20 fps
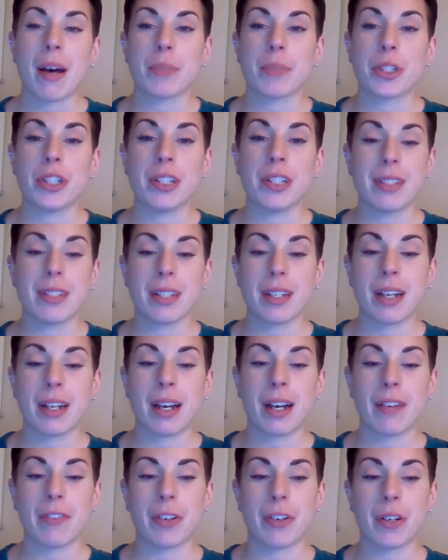She did
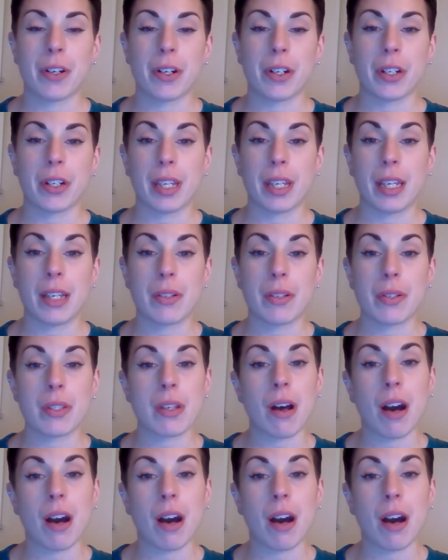have her heels